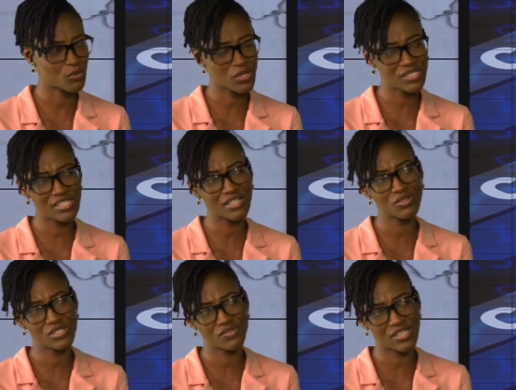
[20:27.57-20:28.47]
What's
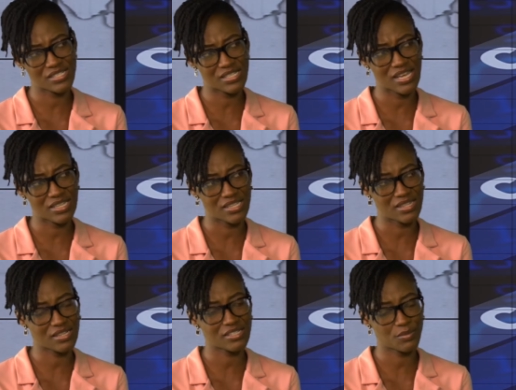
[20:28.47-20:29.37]
inclusiveness like in
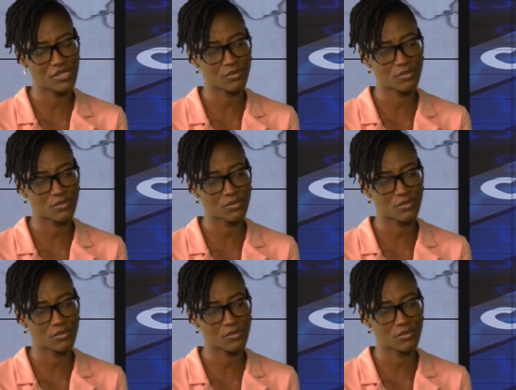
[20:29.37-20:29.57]
that space?